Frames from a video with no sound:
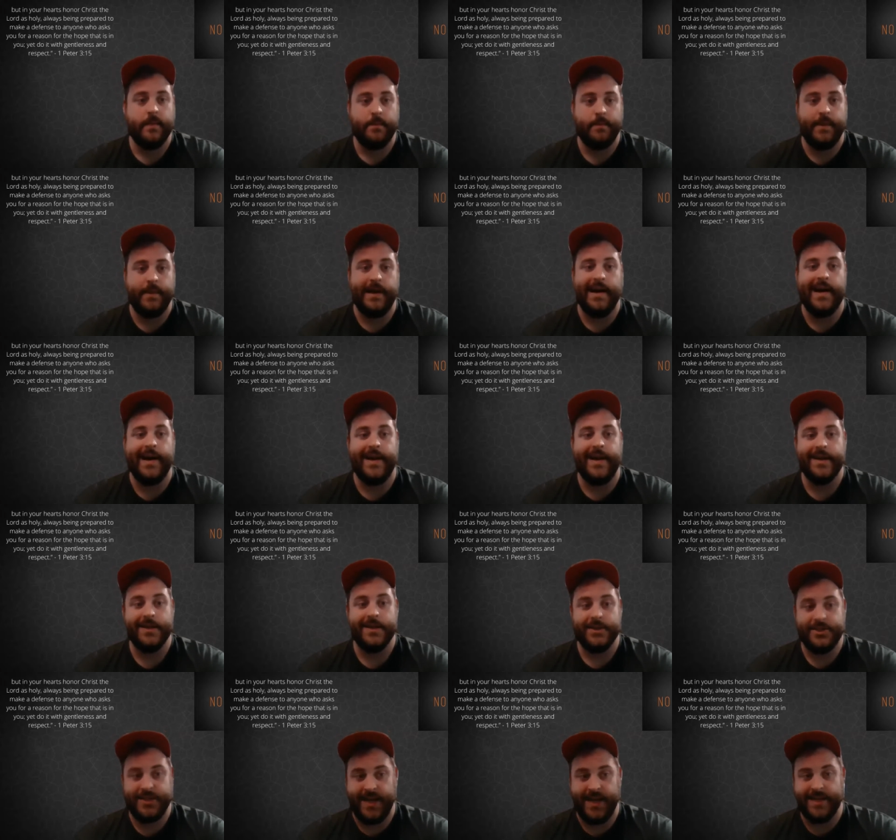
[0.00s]
by
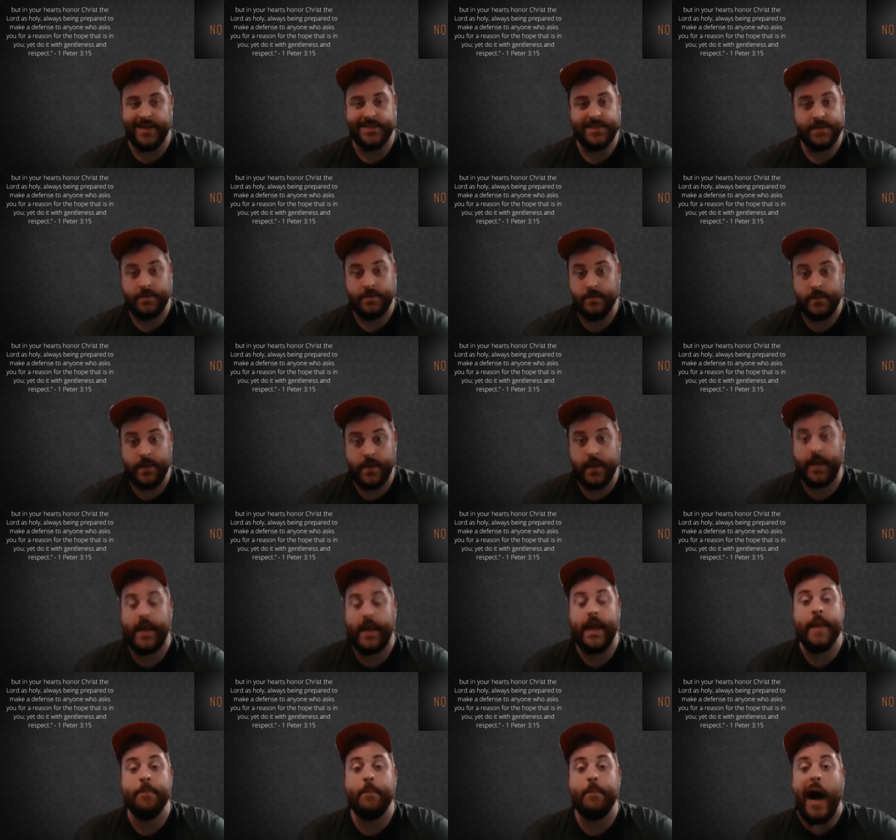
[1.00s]
chance, like
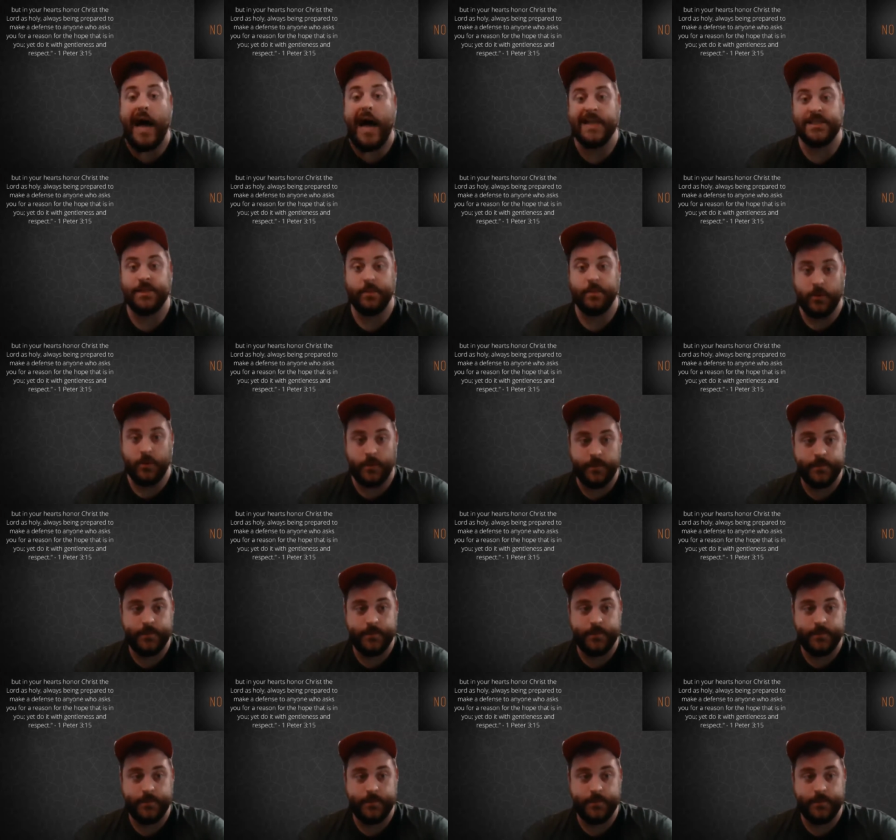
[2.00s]
impossible.